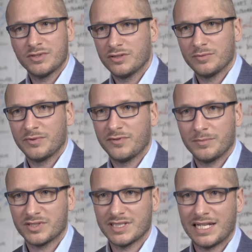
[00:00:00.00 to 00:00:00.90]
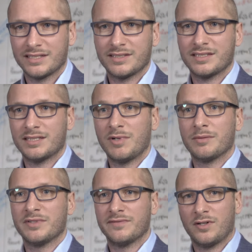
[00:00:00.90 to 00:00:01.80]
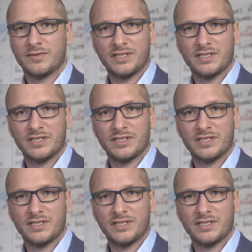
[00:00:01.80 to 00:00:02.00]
and do performance analysis. They might be involved